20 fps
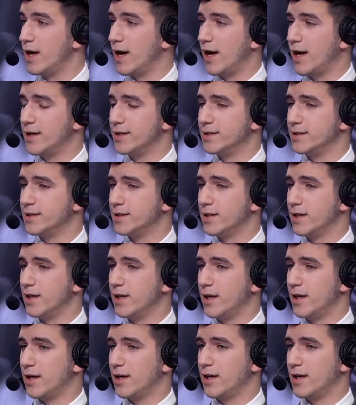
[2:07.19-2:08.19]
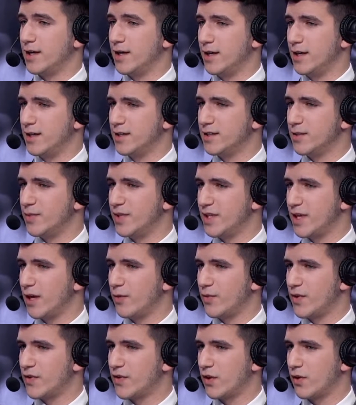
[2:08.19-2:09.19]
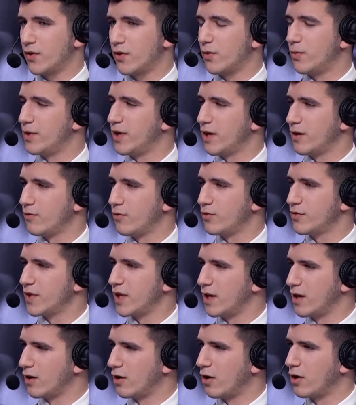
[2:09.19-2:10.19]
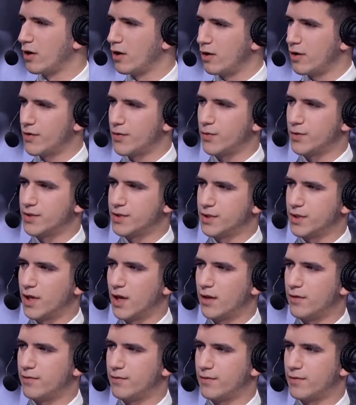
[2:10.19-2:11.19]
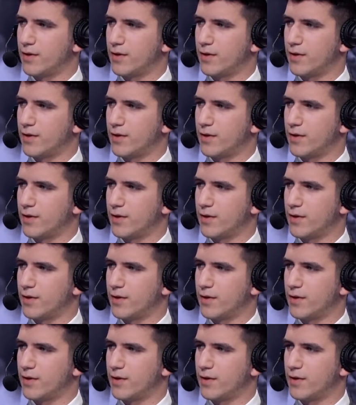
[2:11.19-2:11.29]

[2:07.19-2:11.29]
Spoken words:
And in the mid game, we saw Copenhagen Wolves getting caught a lot, which gave